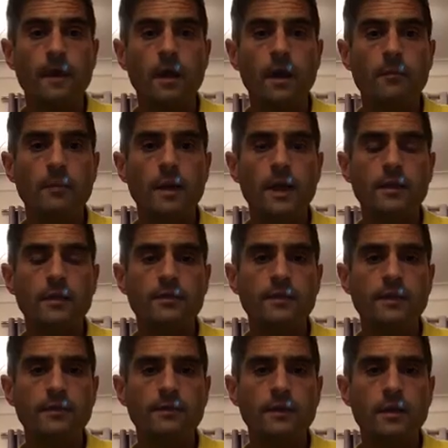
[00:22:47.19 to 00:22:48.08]
And I
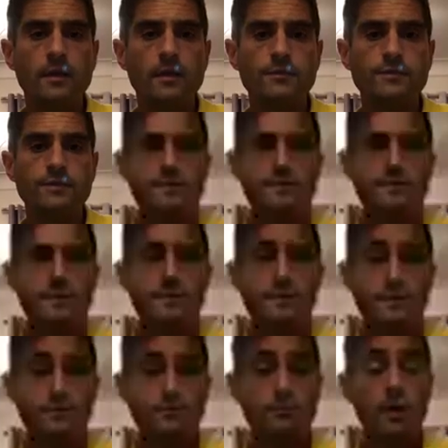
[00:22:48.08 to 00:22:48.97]
think the answer
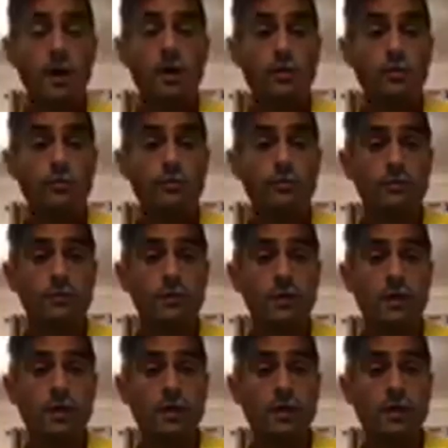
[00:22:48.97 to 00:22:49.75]
is it's both,